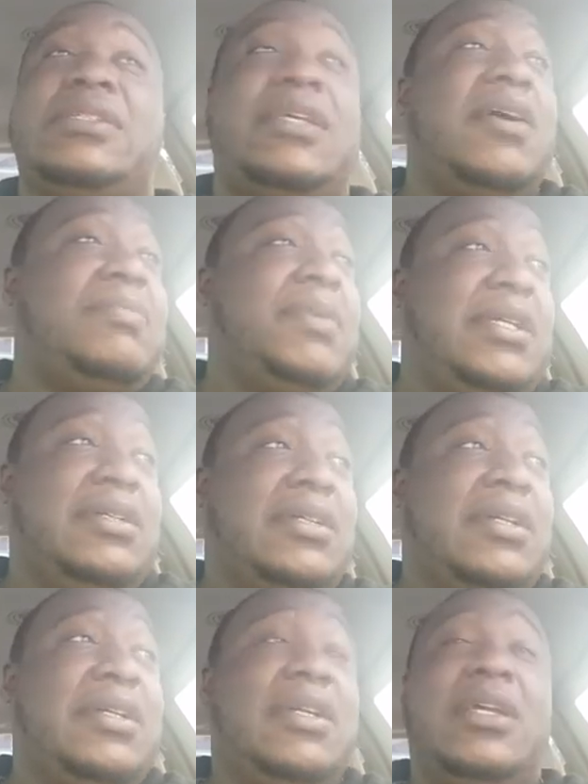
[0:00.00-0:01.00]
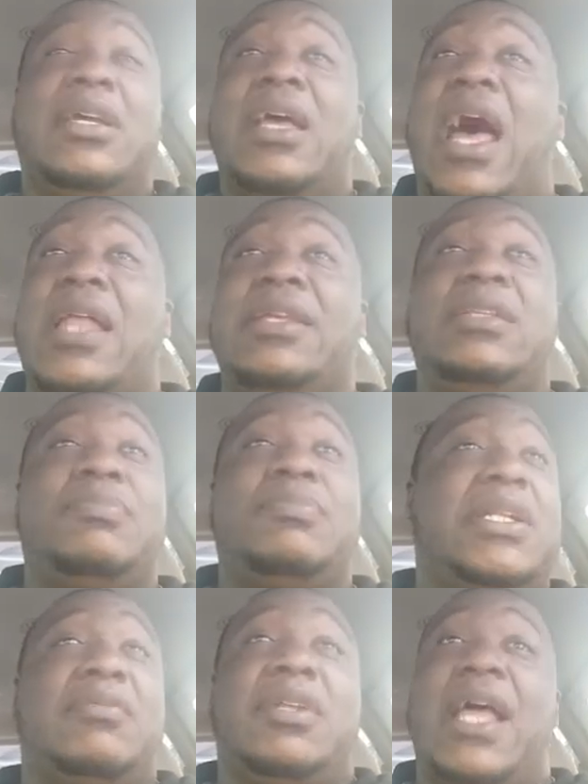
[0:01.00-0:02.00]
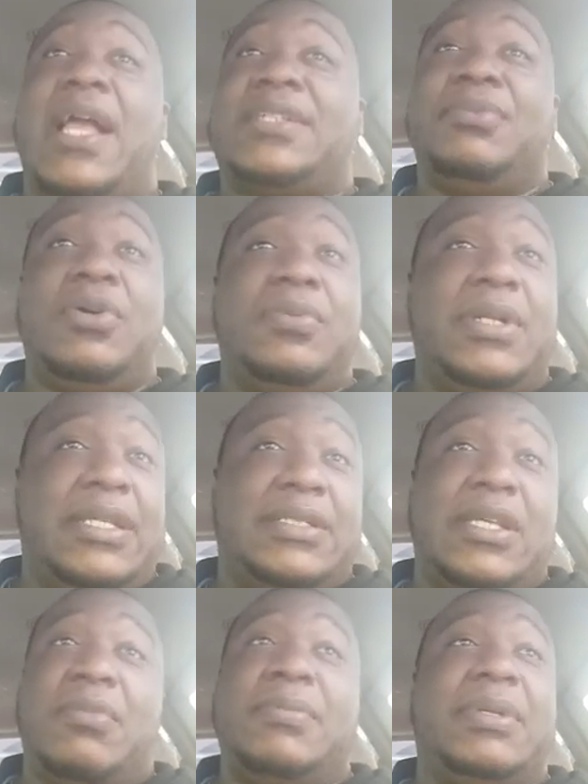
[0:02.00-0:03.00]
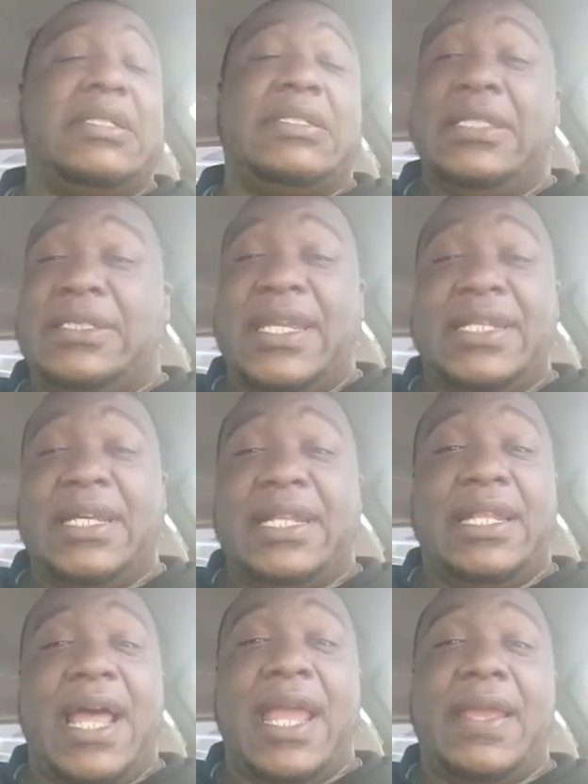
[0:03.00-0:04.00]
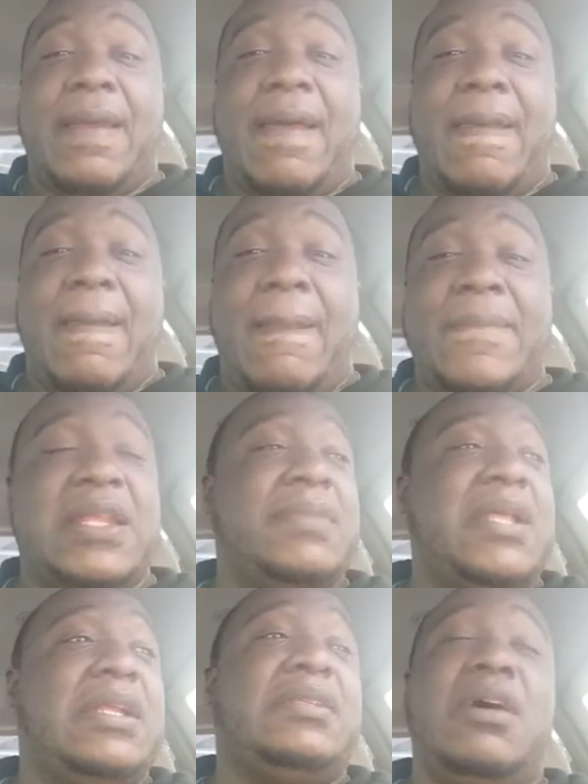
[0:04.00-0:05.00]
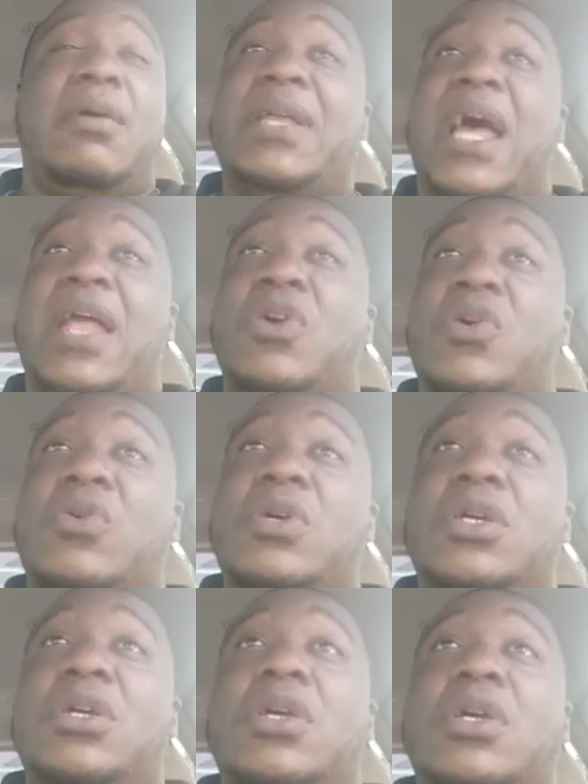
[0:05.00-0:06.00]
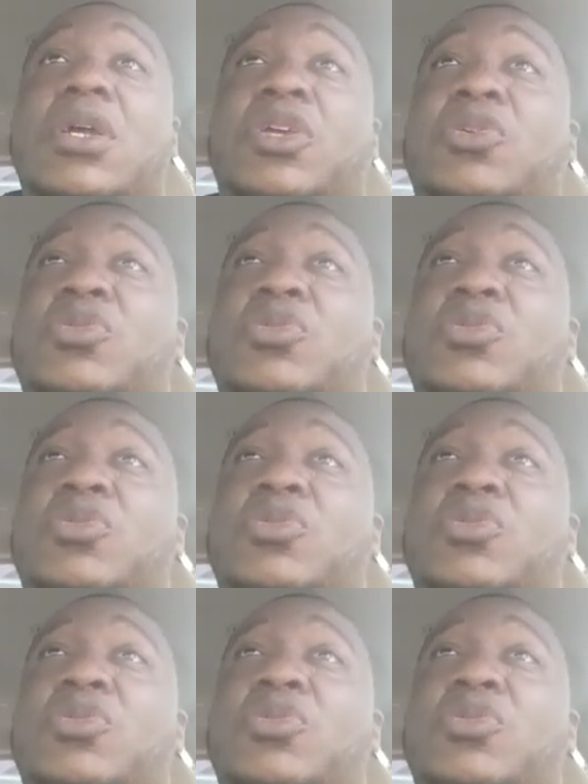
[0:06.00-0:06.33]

tell me, I need to be in a relaxed mode when he tell me, because this ain't nothing light. I mean, I'm not a dummy. I know, you